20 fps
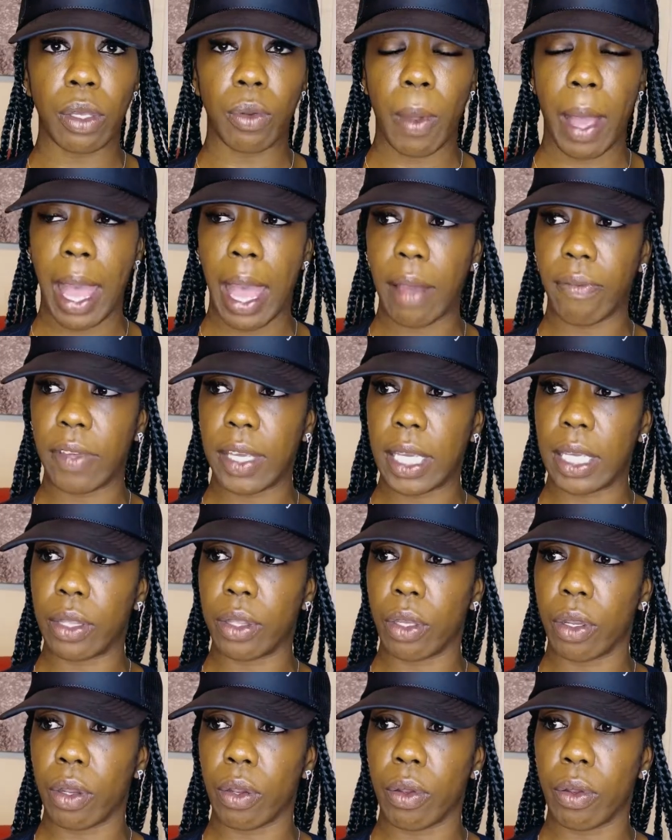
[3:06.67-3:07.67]
have,
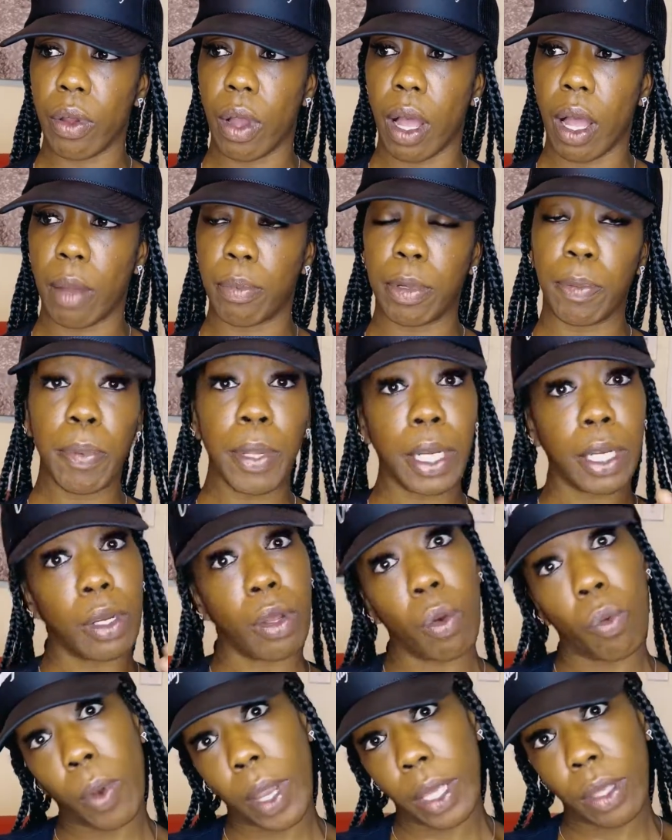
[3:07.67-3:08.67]
either depending
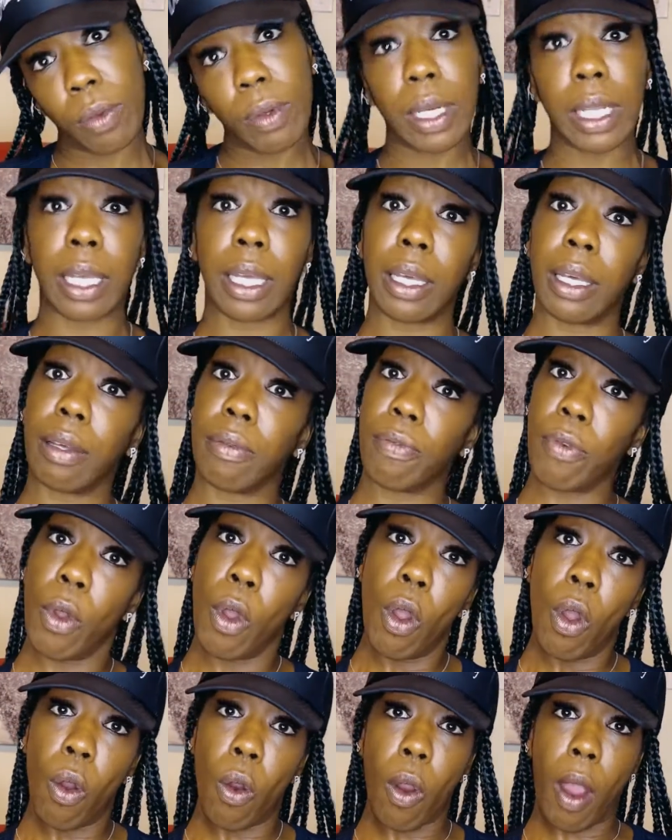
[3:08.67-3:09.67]
on where you live
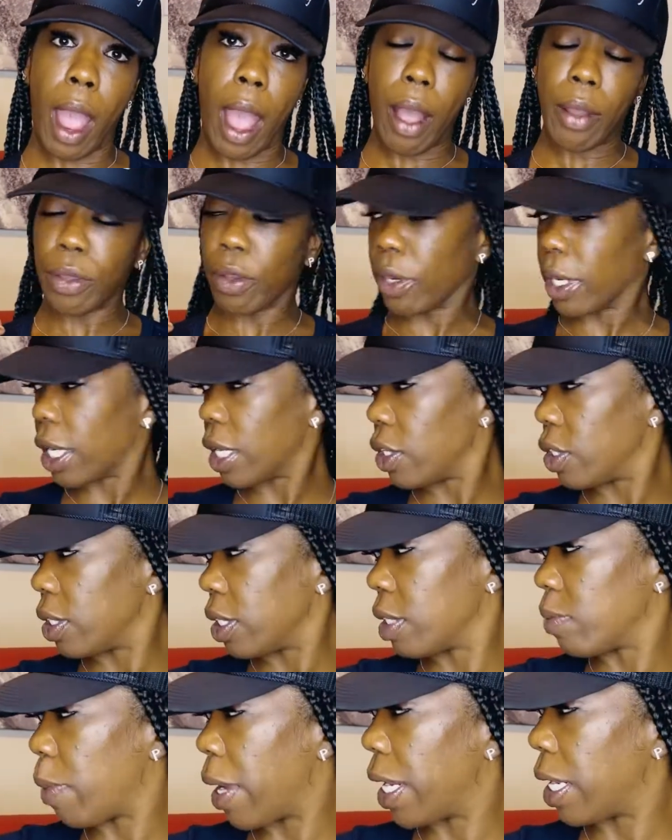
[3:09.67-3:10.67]
or how your kitchen
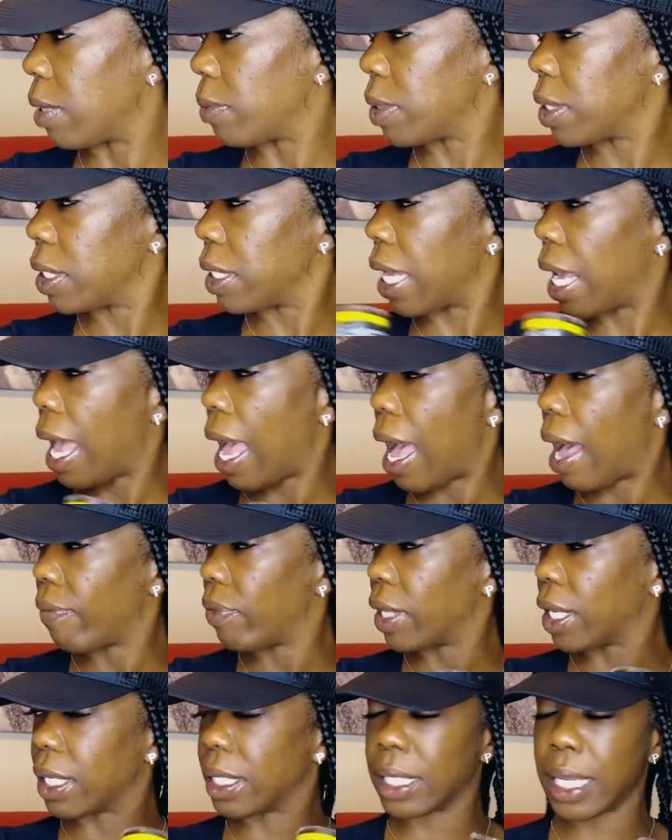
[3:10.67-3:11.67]
is made up. They
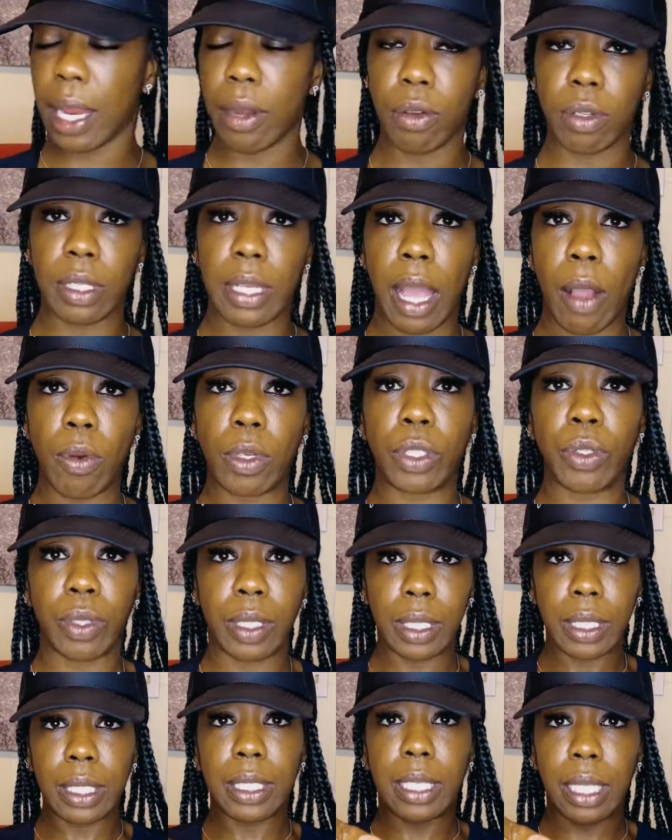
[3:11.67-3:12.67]
have the containers now which you
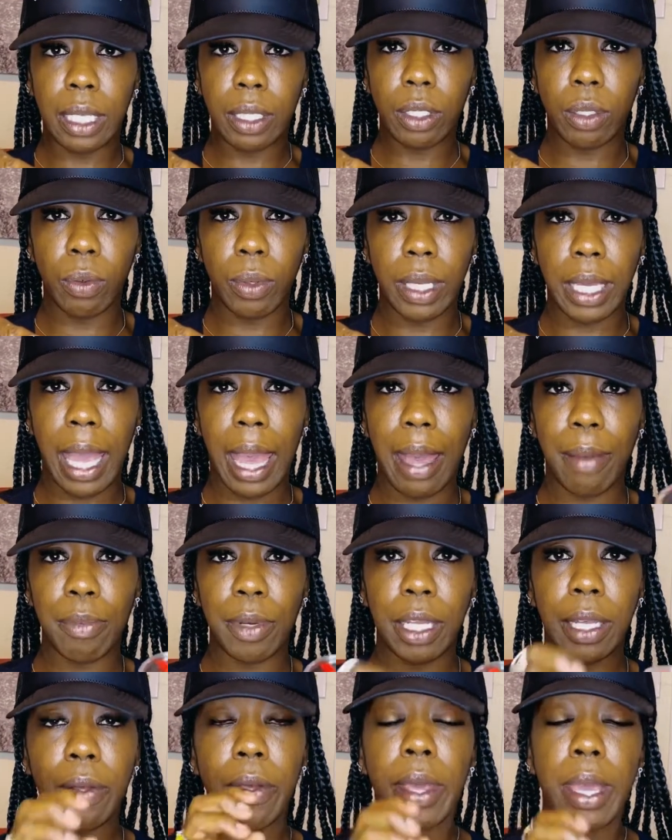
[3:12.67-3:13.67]
could stick to a
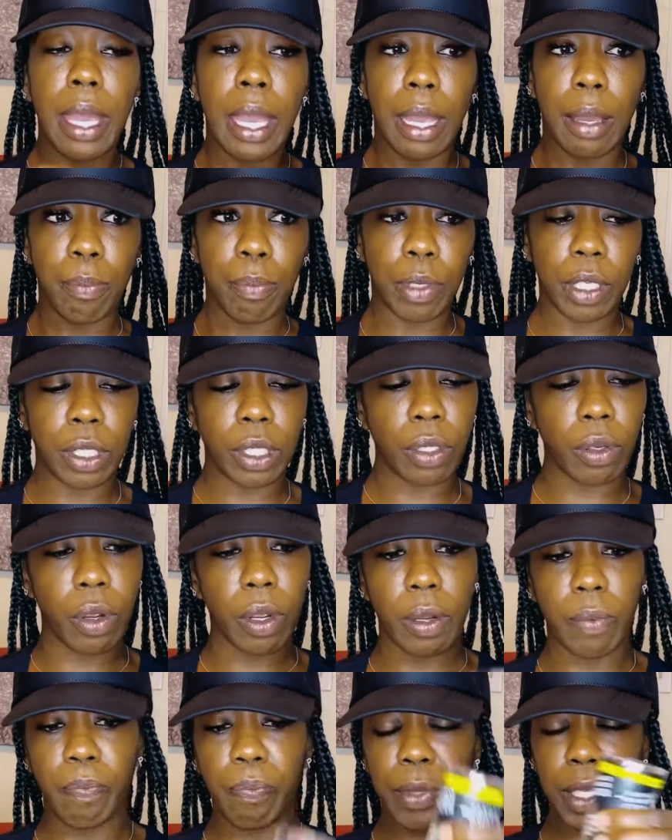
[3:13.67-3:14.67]
cabinet and put
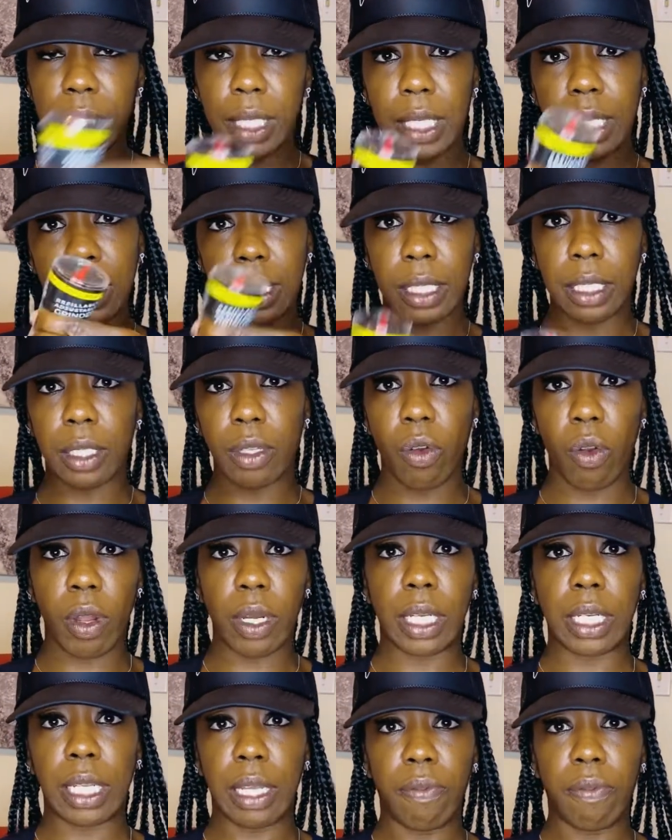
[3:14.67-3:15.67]
your seasonings on and then